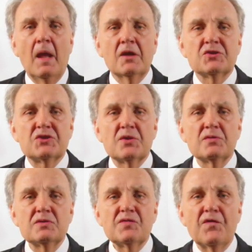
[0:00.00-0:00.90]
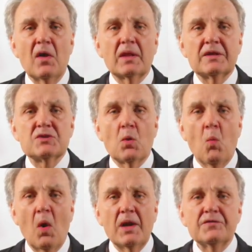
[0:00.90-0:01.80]
students fall into
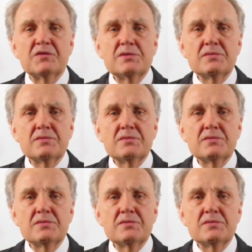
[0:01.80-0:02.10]
one of 2